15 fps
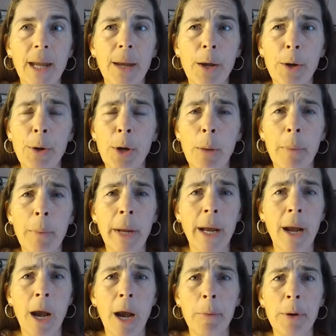there's so many
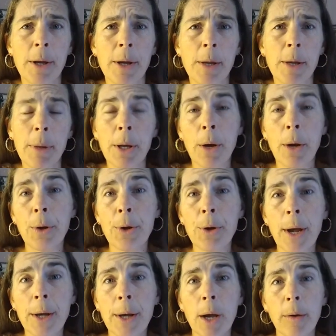options. But don't
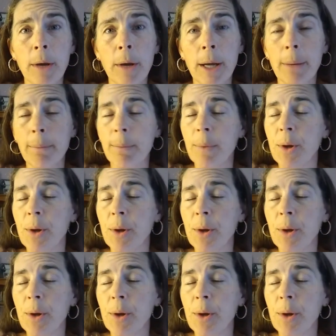stress over it.